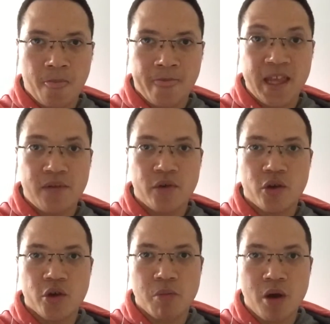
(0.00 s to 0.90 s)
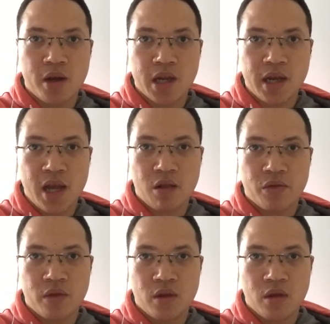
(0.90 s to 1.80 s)
even on your body and
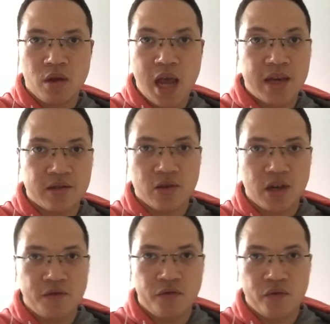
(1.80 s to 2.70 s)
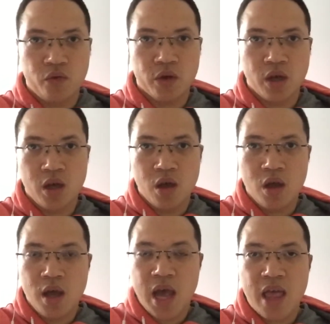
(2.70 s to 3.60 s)
health, and it's not even food.
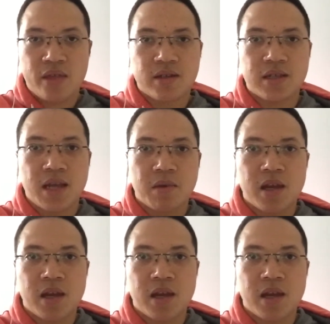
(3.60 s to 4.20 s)
And the same can